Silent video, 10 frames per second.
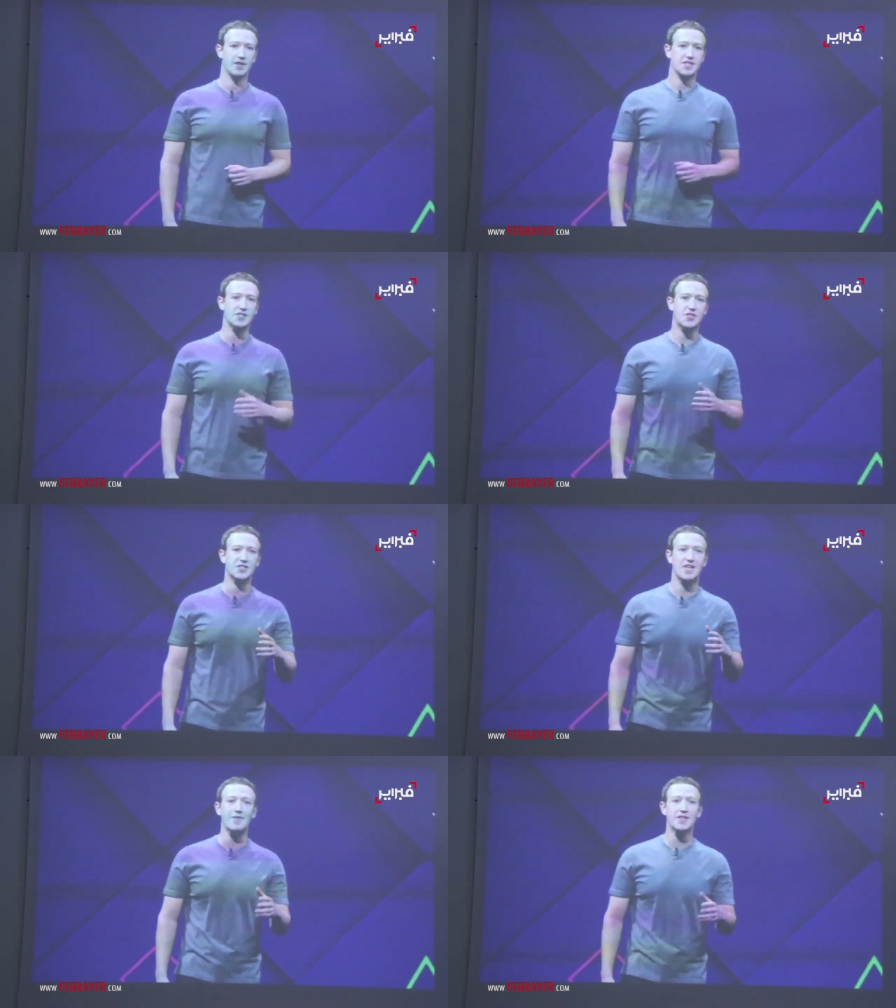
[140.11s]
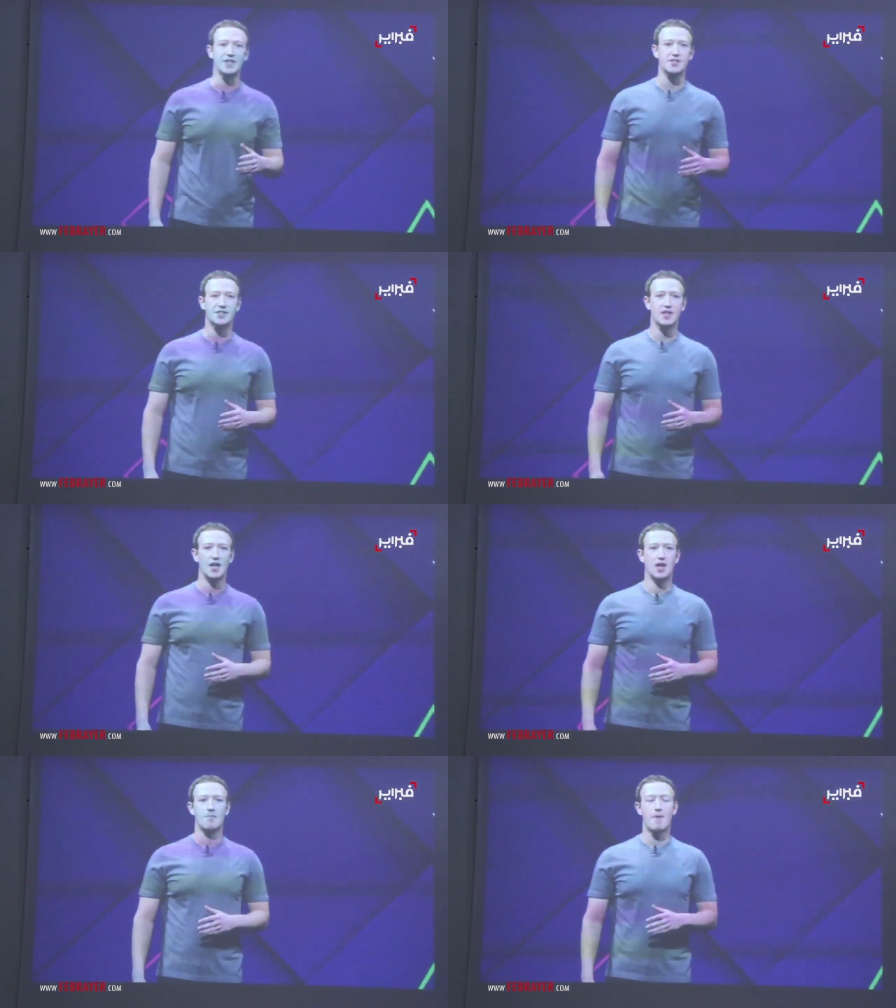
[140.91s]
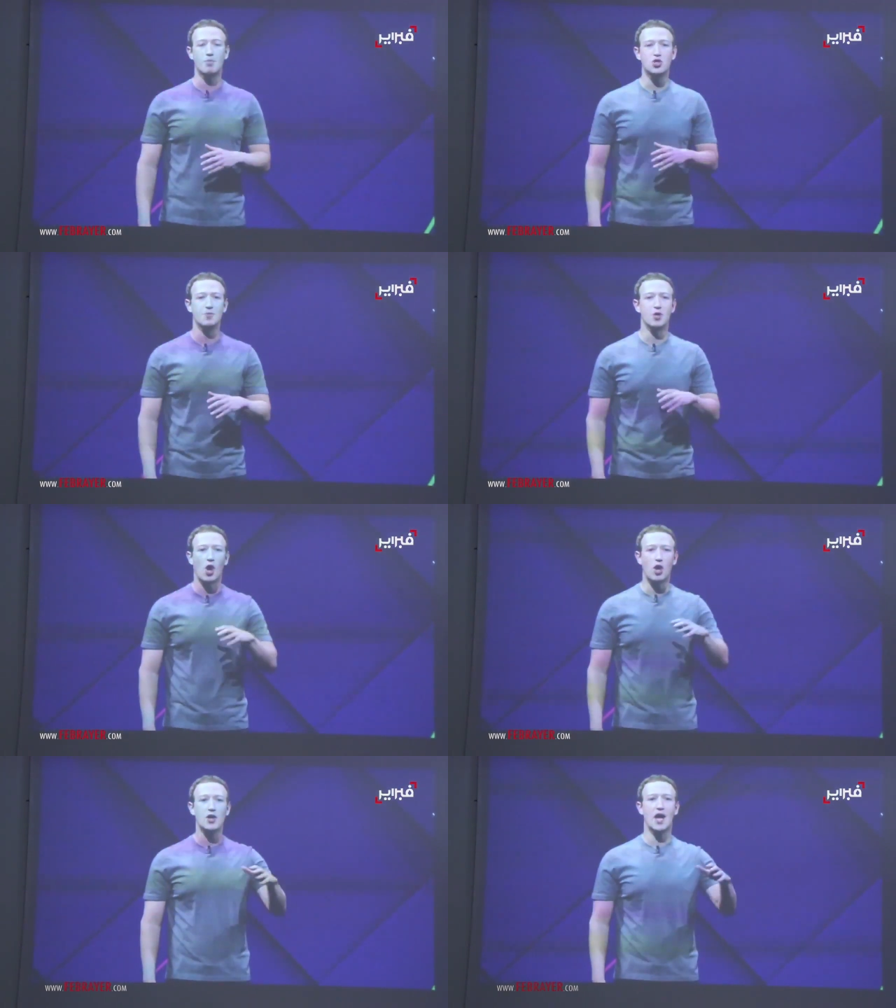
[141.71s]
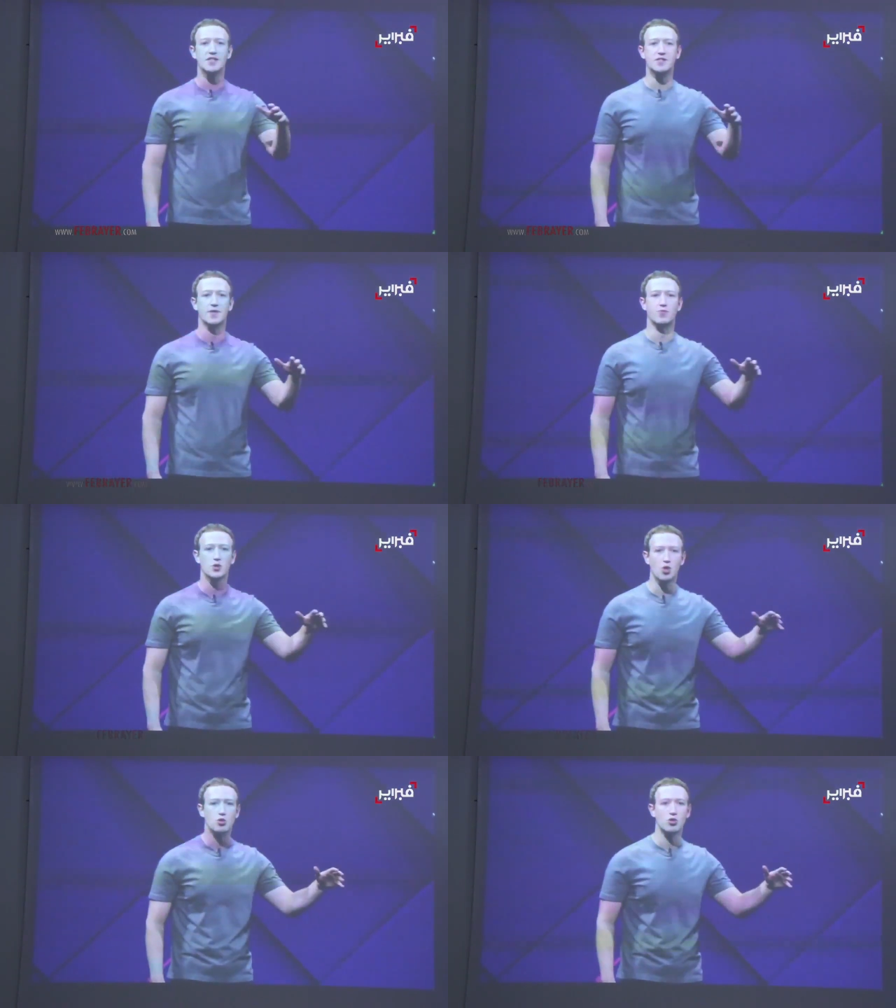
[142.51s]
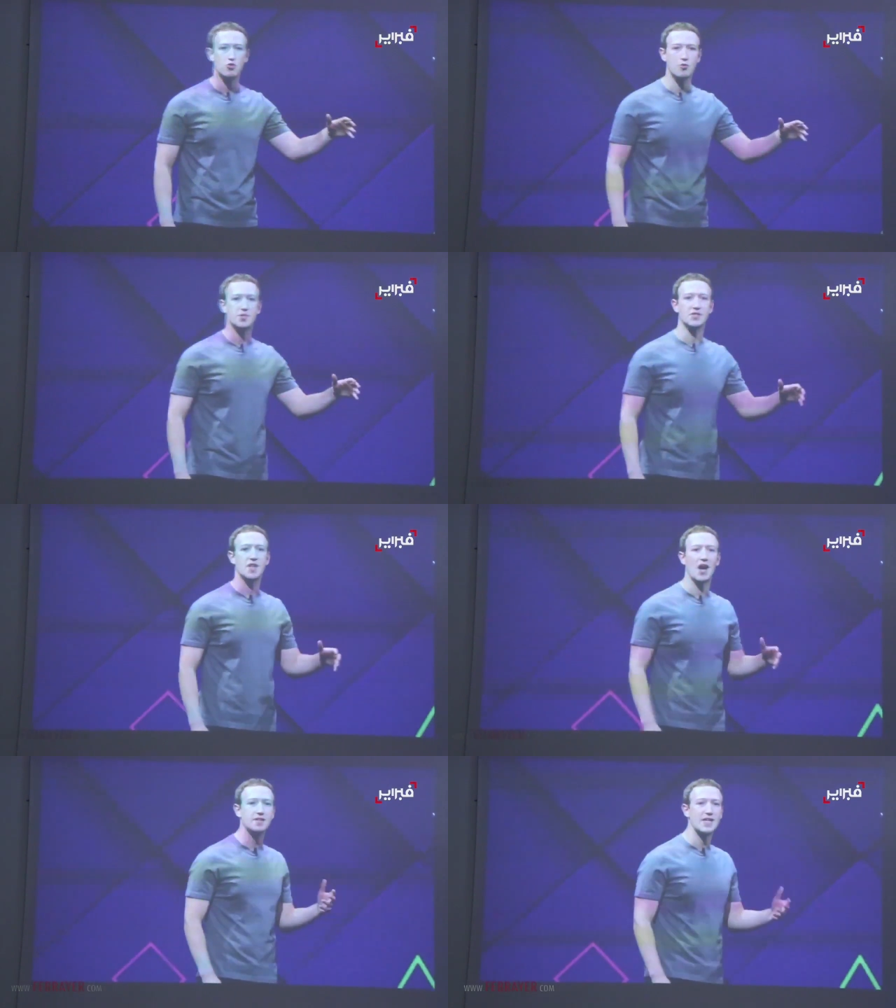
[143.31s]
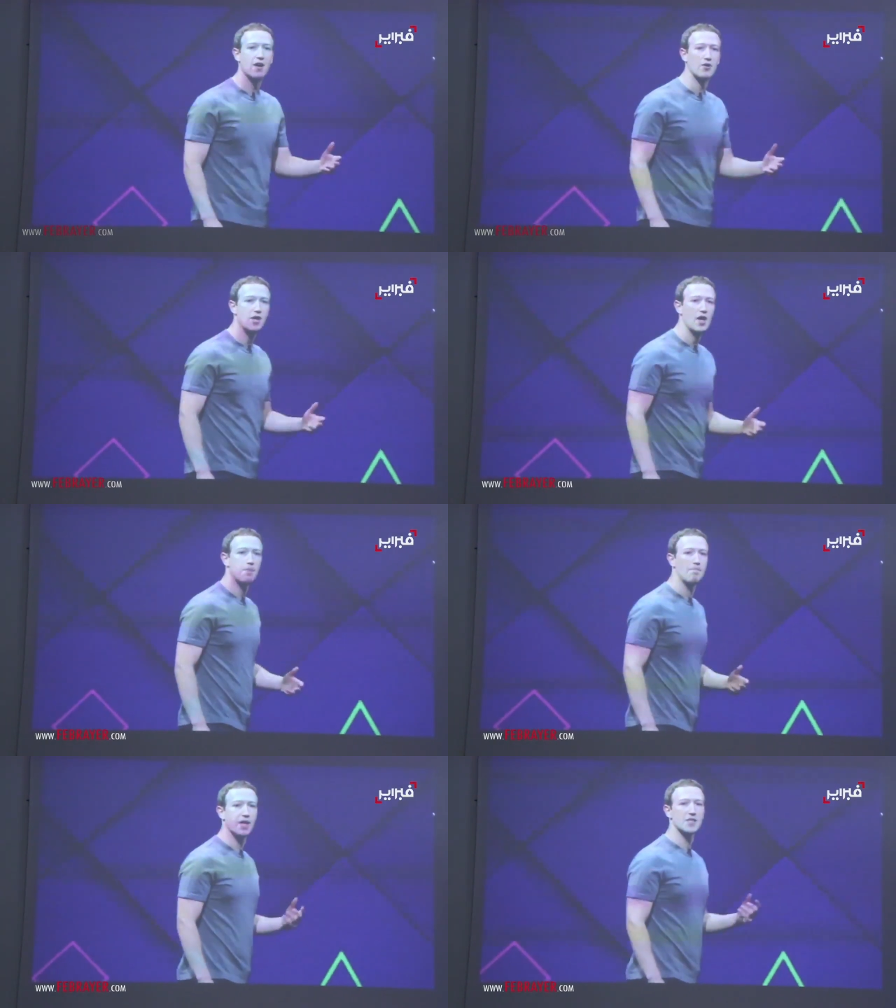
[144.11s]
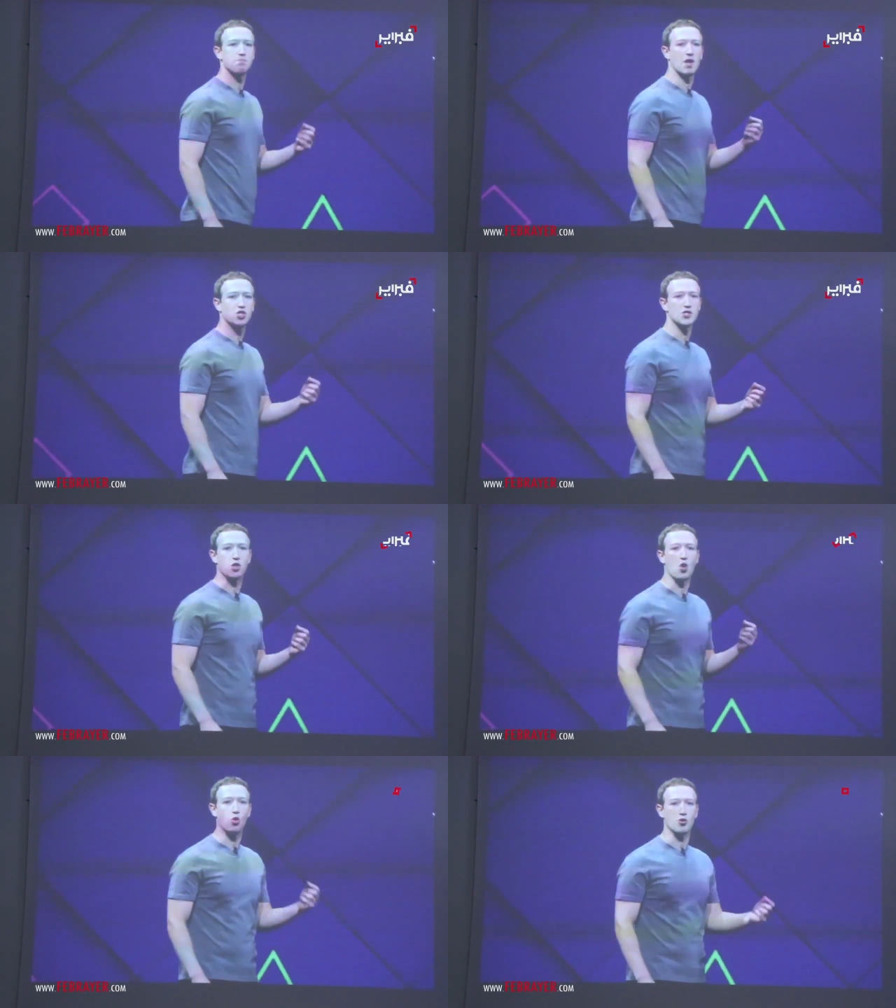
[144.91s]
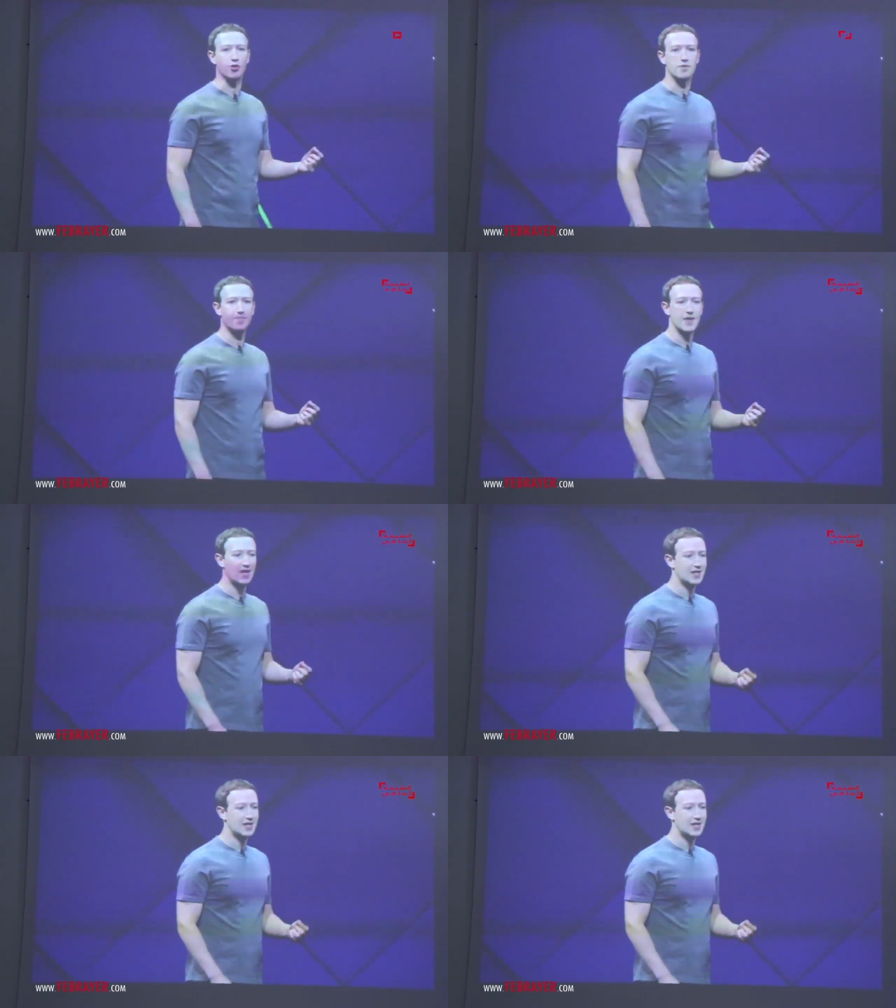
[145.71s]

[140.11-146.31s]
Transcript: Since the 70s, membership in all kinds of different local groups has gone down by as much as a quarter.